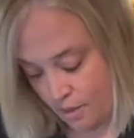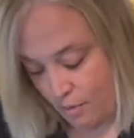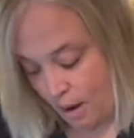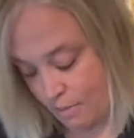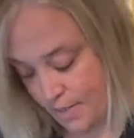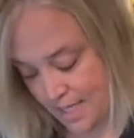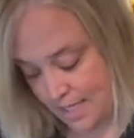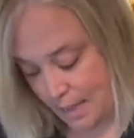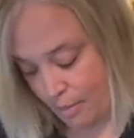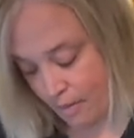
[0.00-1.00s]
ground meat
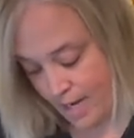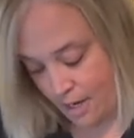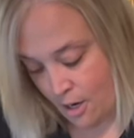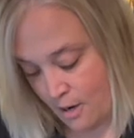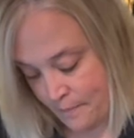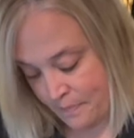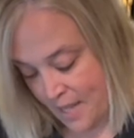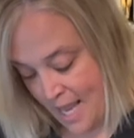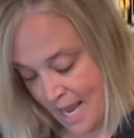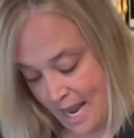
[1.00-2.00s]
separator,
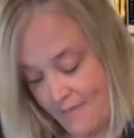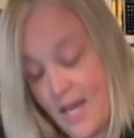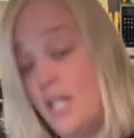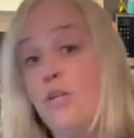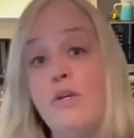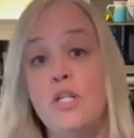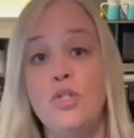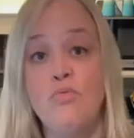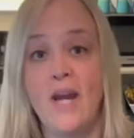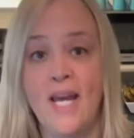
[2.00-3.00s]
and then you can
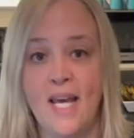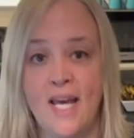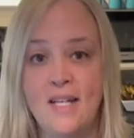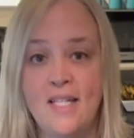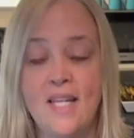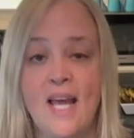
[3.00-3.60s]
drain it